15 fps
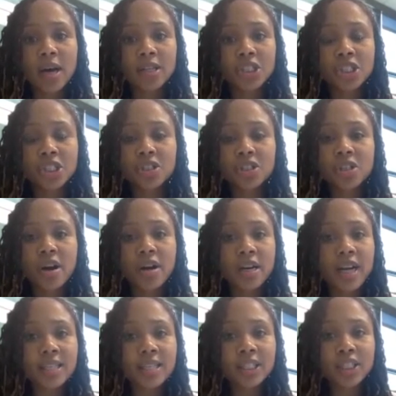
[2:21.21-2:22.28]
She started
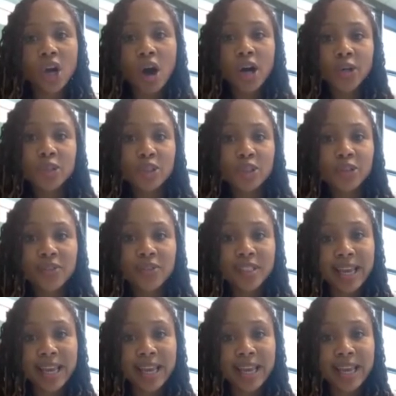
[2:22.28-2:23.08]
as an auto service